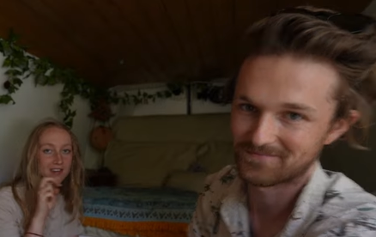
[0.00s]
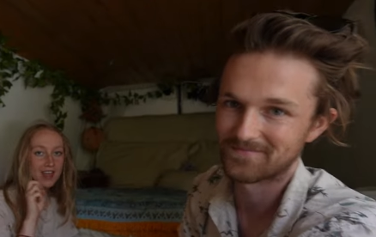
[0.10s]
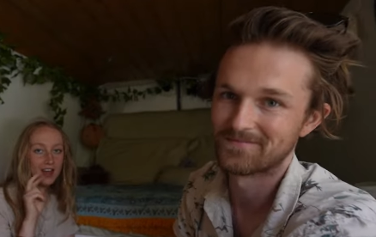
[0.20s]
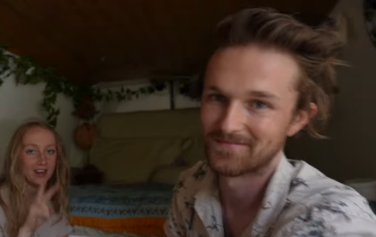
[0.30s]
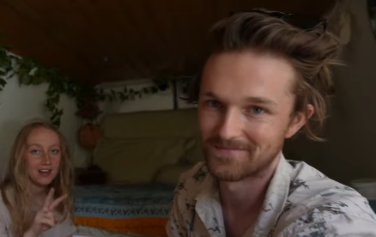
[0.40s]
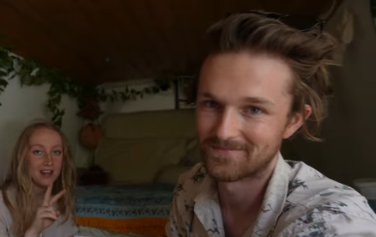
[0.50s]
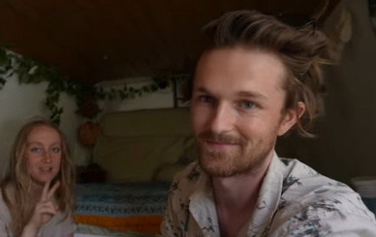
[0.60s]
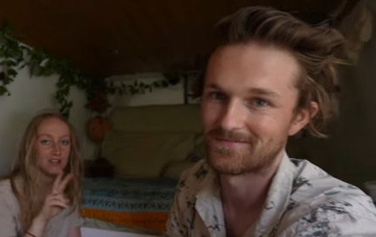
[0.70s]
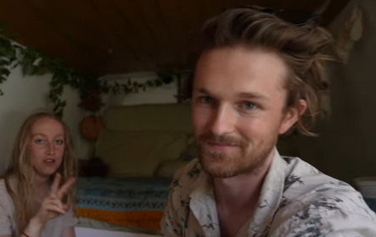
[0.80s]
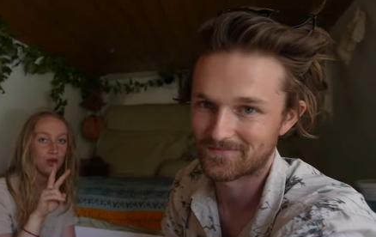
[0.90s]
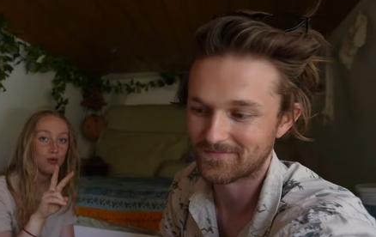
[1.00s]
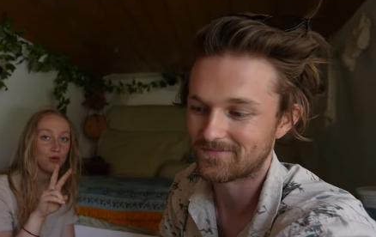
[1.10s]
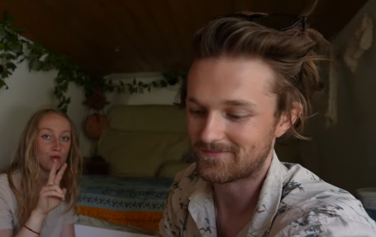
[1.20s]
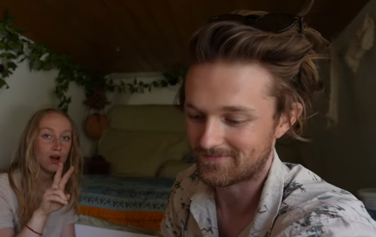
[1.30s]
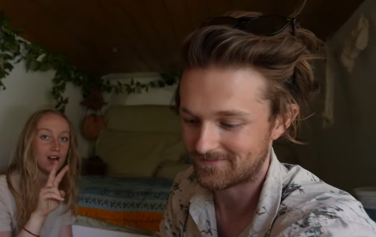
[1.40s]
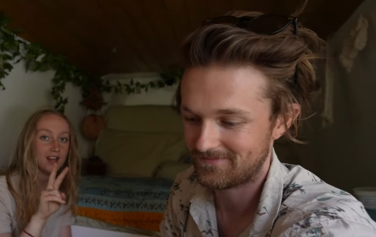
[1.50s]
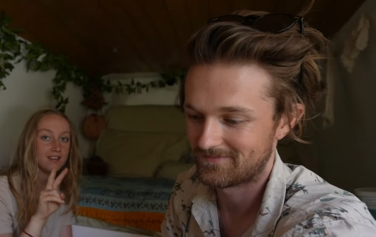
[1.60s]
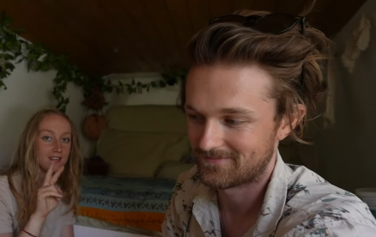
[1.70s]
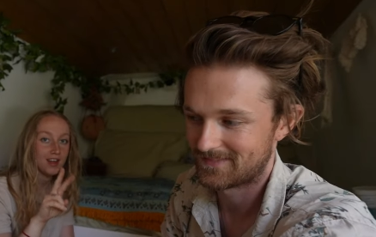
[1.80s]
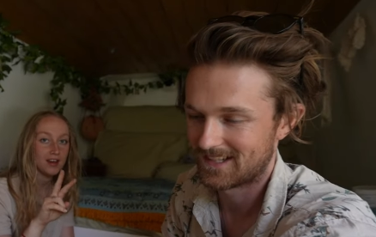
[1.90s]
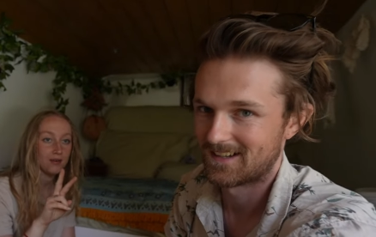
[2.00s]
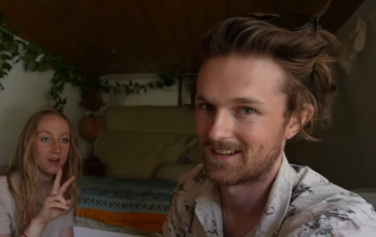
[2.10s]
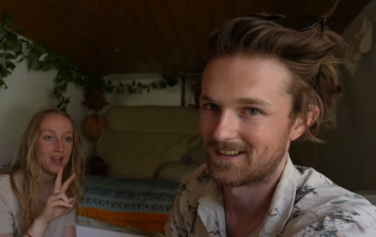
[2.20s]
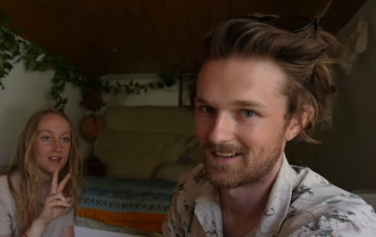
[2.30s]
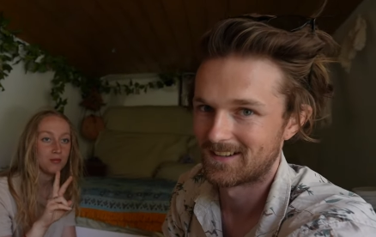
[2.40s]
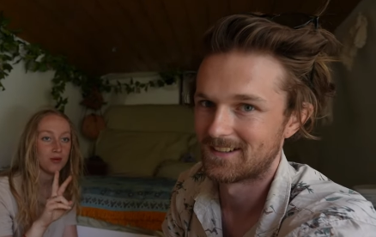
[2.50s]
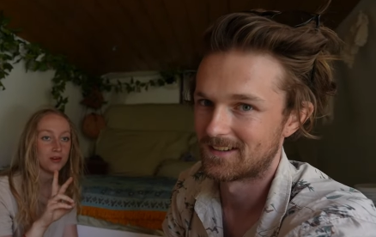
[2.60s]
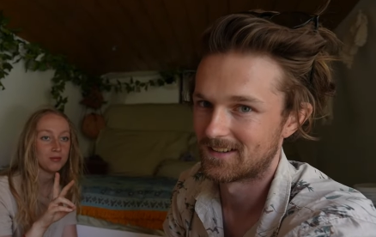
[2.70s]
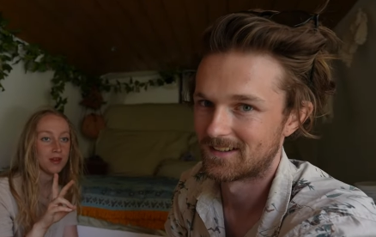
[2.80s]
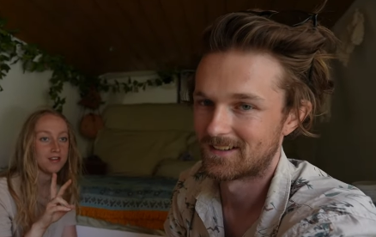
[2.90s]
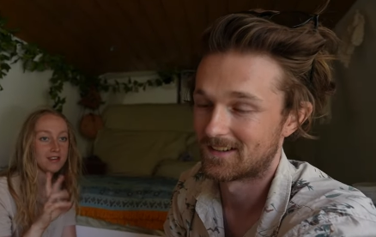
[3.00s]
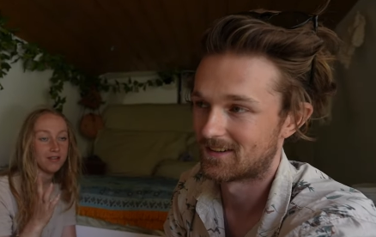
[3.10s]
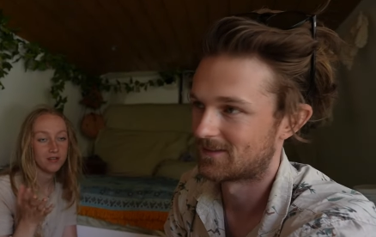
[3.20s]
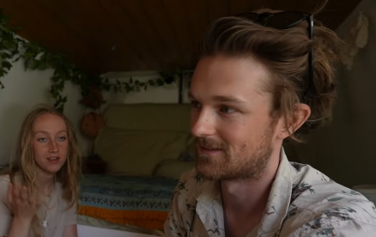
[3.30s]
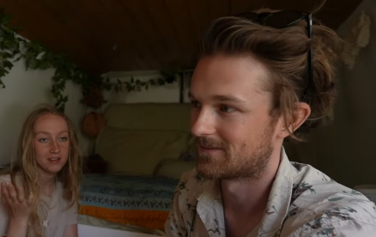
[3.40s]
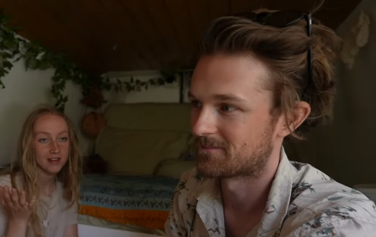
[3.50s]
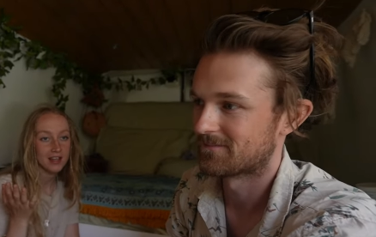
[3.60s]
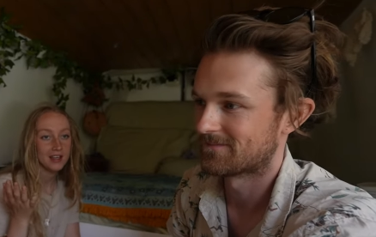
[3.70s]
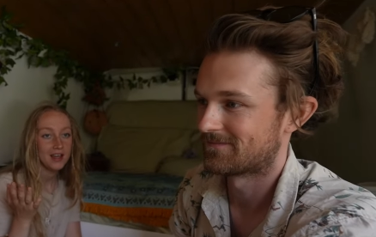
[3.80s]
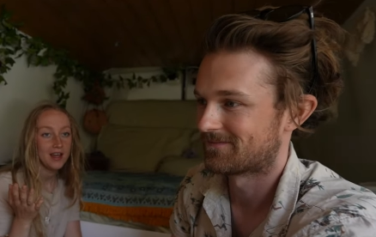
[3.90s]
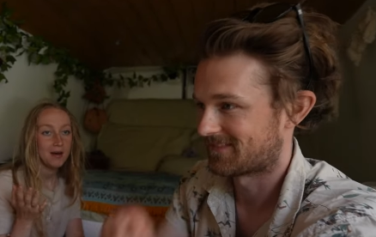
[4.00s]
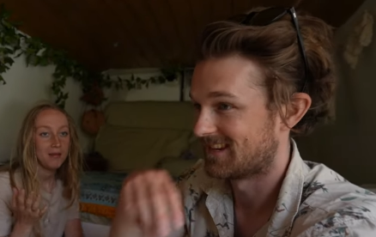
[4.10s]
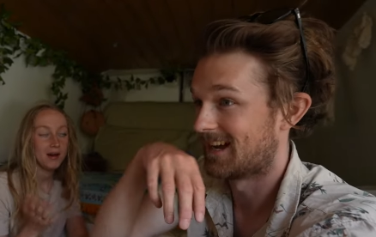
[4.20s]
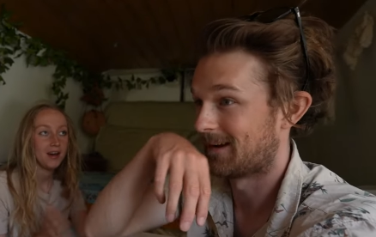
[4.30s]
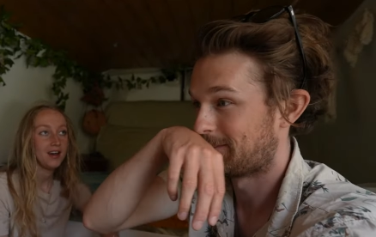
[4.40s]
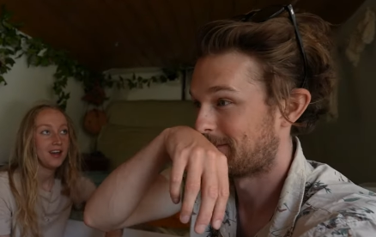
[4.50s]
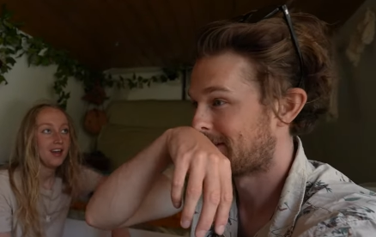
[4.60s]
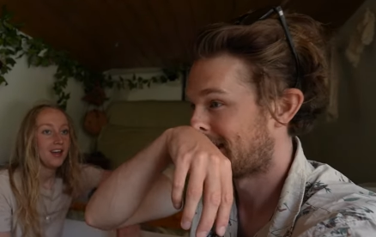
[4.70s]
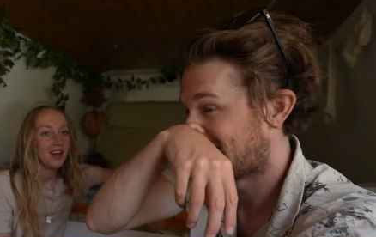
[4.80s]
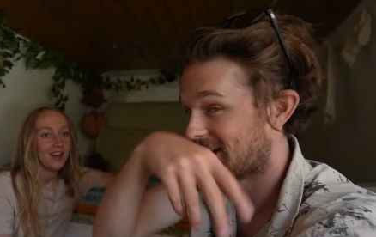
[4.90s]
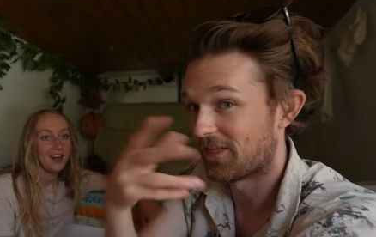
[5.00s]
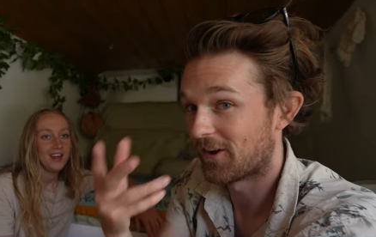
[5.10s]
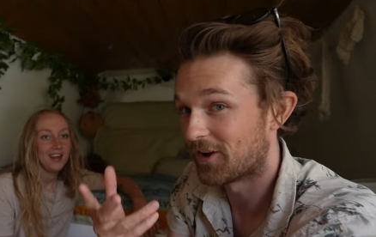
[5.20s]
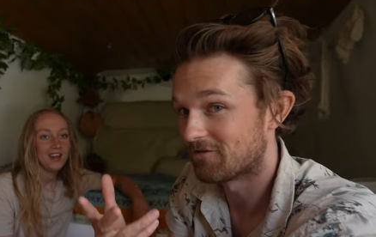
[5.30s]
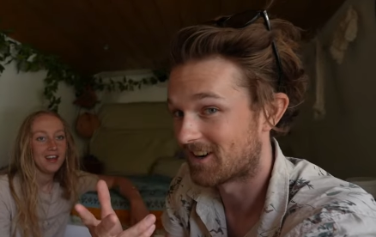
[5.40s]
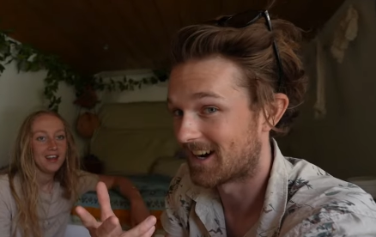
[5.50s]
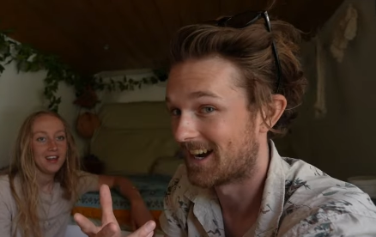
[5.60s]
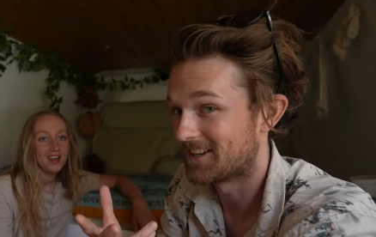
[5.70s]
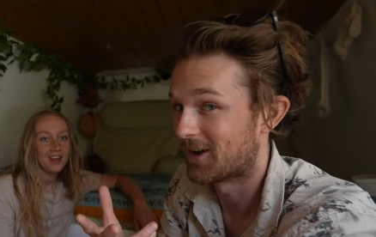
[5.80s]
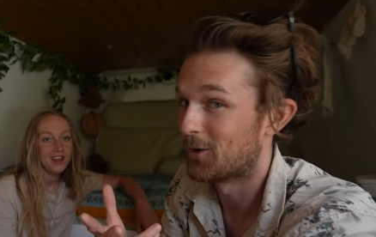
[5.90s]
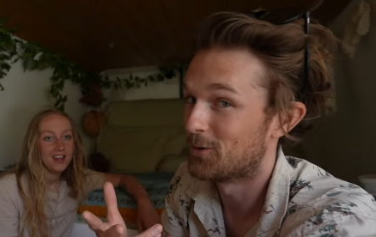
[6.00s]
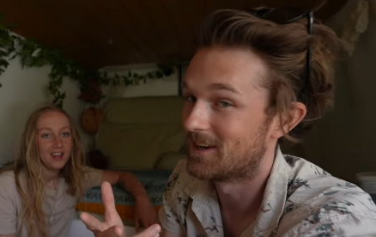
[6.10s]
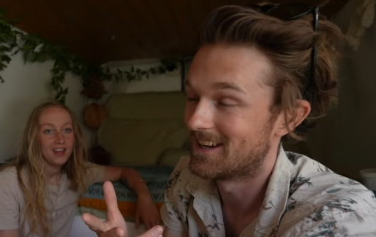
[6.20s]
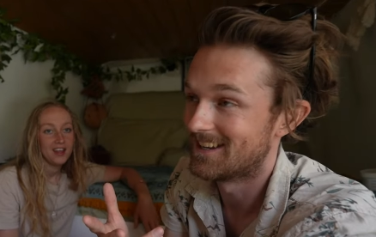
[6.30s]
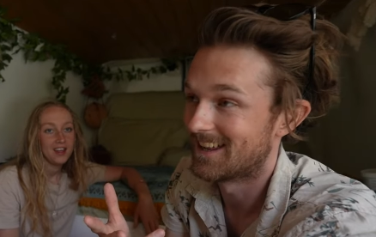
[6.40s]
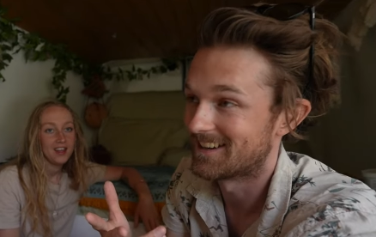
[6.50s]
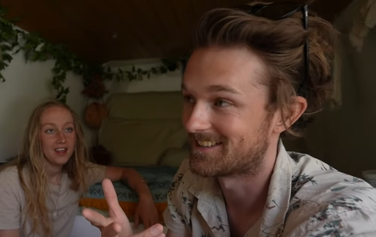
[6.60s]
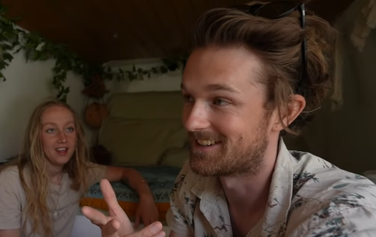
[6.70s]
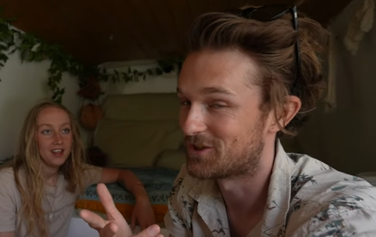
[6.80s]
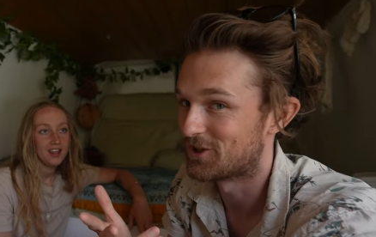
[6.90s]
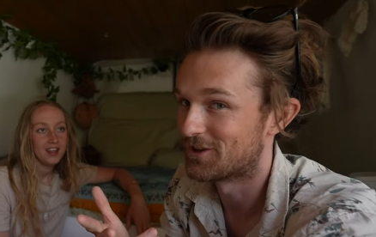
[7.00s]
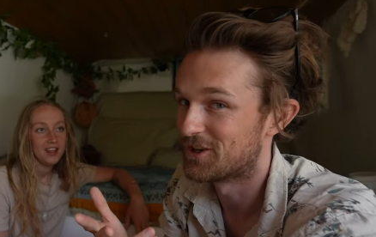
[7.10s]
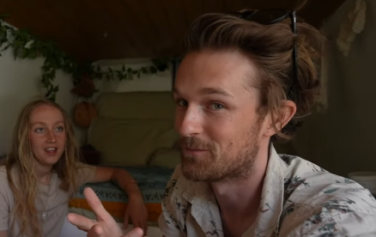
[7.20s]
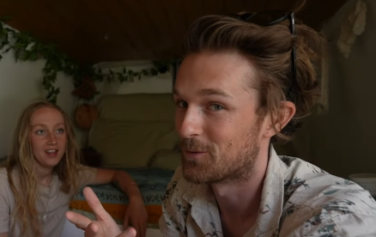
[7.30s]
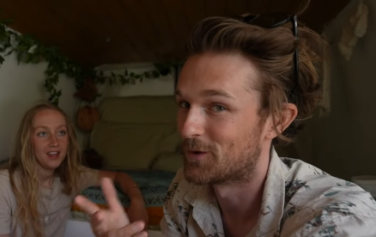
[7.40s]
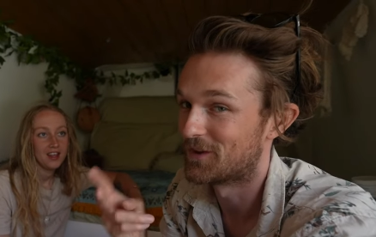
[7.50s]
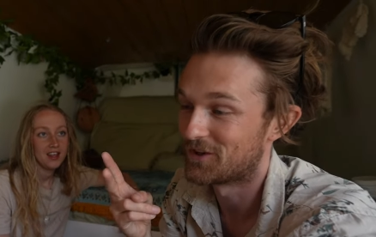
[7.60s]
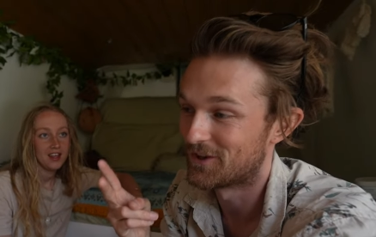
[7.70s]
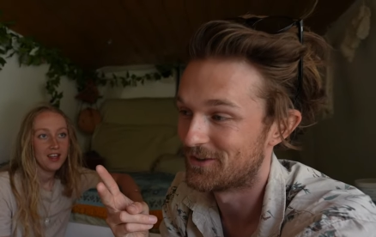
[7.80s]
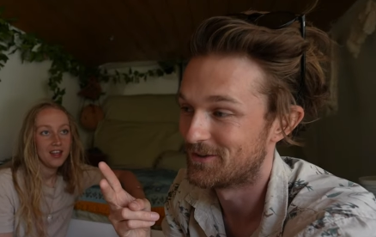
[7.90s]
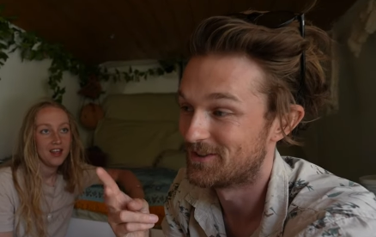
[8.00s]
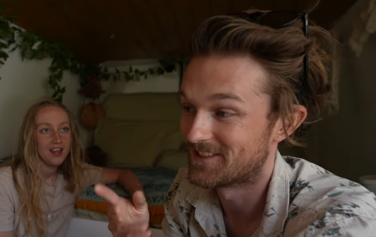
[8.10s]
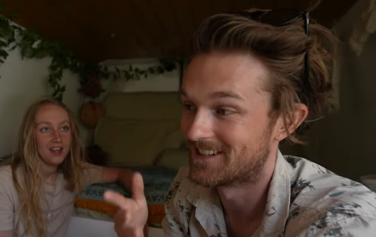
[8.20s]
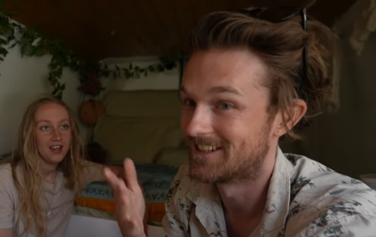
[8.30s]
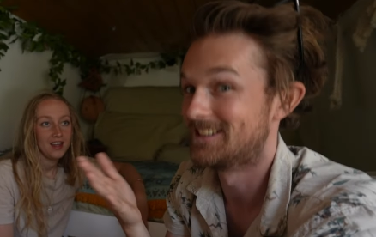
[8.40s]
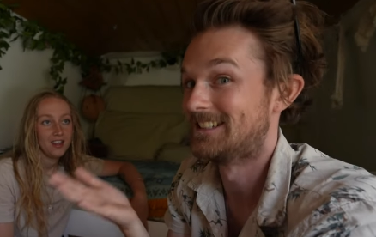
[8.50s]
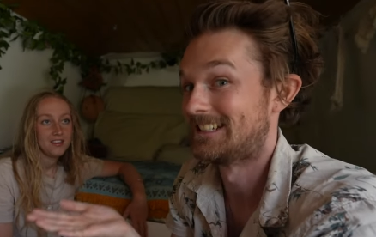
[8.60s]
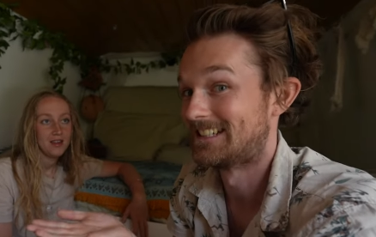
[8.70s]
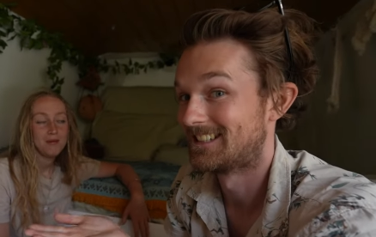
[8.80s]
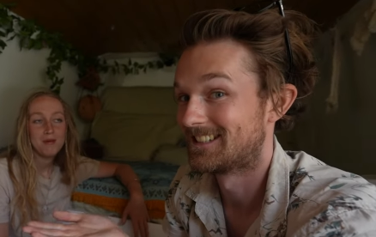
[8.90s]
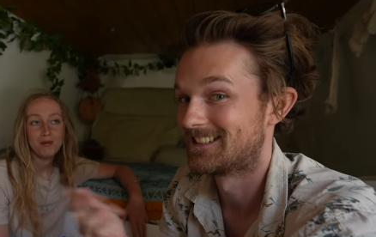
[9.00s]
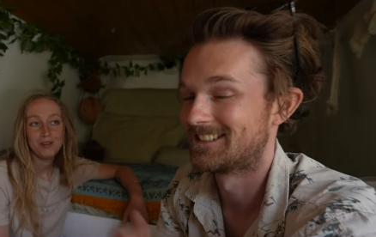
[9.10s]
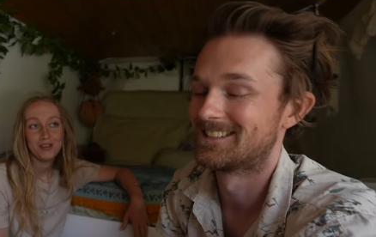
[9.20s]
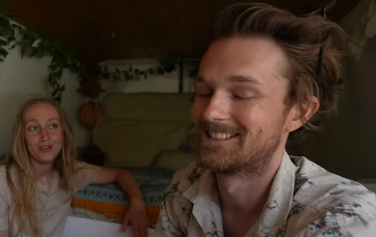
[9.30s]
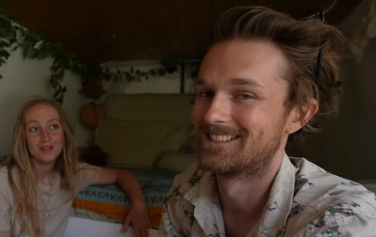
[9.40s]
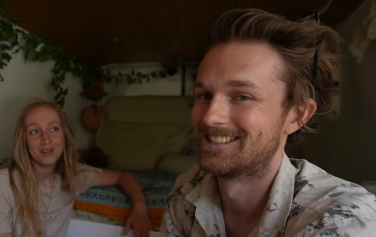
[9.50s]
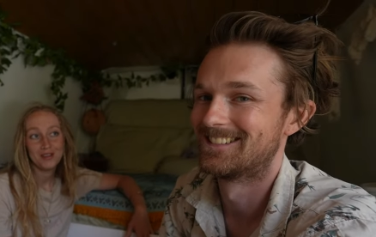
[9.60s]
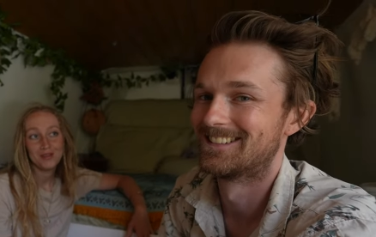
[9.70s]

Speaker 1: to get at least two rides down. It is more expensive, obviously,
Speaker 2: yeah. but and a third ride's only like six euros more than two. So
Speaker 1: so maybe we should have done